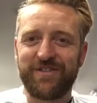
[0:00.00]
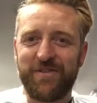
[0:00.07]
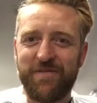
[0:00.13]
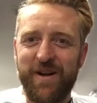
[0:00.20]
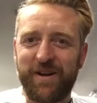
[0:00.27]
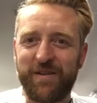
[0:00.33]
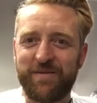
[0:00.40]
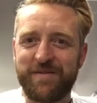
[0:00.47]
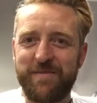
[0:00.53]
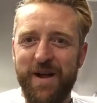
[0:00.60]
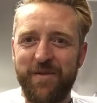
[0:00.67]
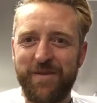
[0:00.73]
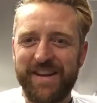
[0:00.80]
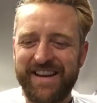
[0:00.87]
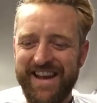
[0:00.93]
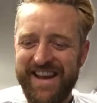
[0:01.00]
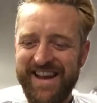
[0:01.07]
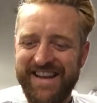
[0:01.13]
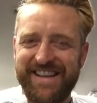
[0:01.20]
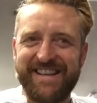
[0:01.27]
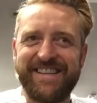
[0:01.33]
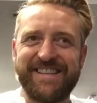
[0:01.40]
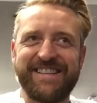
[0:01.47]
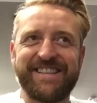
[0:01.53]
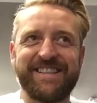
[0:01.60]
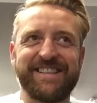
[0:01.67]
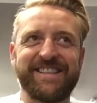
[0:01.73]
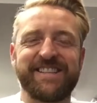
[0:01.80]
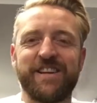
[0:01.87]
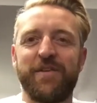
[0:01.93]
and welcome to my weekend.
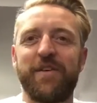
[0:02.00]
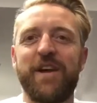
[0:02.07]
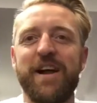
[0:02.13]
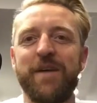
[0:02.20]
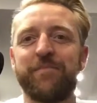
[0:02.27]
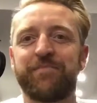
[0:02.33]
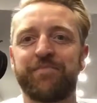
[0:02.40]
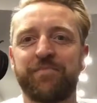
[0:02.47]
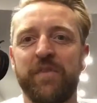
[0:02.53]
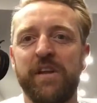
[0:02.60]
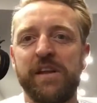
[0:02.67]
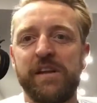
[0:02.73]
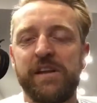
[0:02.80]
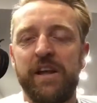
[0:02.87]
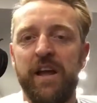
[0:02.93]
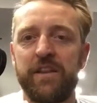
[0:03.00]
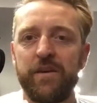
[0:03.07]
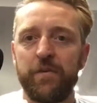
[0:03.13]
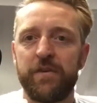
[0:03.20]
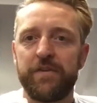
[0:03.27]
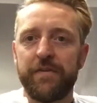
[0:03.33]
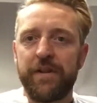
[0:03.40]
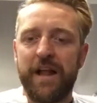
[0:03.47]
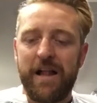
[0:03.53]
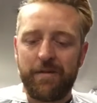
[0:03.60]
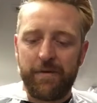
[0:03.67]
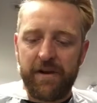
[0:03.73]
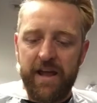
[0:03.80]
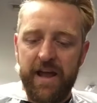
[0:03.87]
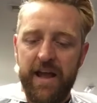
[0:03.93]
So here I am at the wonderful
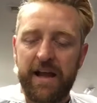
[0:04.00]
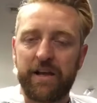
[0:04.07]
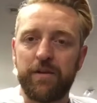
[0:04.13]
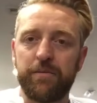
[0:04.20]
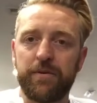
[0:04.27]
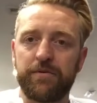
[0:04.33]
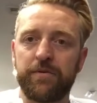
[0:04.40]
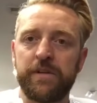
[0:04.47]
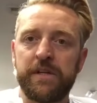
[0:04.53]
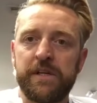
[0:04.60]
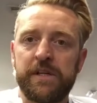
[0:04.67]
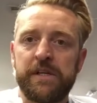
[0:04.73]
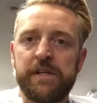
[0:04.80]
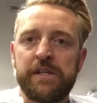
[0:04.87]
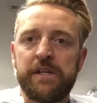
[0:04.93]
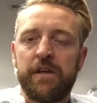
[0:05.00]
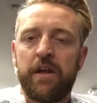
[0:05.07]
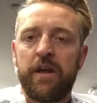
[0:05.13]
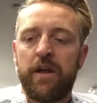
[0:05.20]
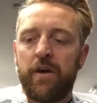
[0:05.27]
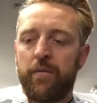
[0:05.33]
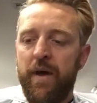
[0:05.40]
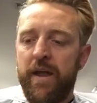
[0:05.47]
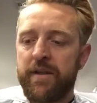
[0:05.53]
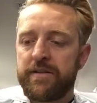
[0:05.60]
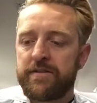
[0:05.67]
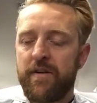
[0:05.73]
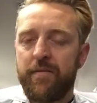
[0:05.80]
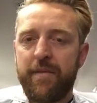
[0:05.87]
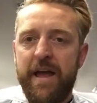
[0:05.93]
Albana Hair Club,
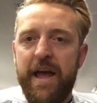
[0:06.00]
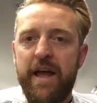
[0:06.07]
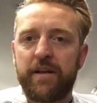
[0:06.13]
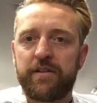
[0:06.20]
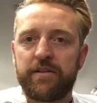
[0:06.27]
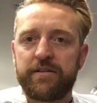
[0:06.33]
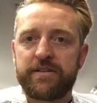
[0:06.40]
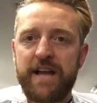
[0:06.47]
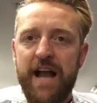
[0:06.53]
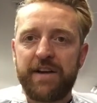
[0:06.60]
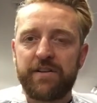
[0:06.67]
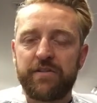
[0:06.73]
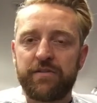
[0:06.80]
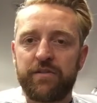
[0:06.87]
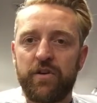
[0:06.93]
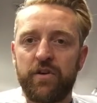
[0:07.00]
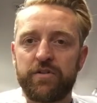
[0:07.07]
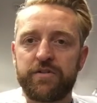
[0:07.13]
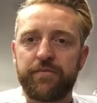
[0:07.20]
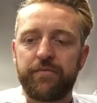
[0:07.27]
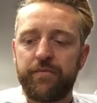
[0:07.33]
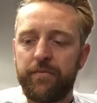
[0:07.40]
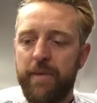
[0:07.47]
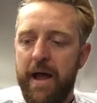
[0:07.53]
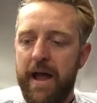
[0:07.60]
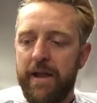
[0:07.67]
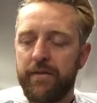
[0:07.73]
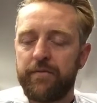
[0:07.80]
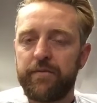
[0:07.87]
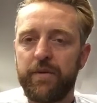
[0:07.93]
waiting to have my hair dyed and cut
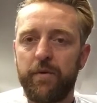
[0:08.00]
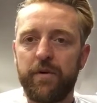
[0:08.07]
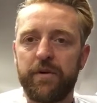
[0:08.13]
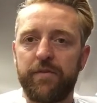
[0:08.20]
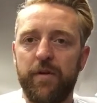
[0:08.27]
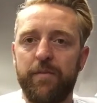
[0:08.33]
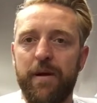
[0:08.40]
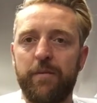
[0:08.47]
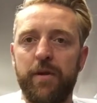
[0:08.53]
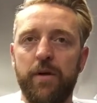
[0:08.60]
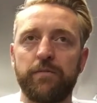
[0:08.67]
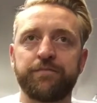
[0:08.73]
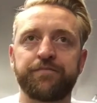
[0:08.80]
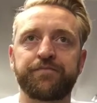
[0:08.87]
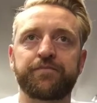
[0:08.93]
by the wonderful Pablo.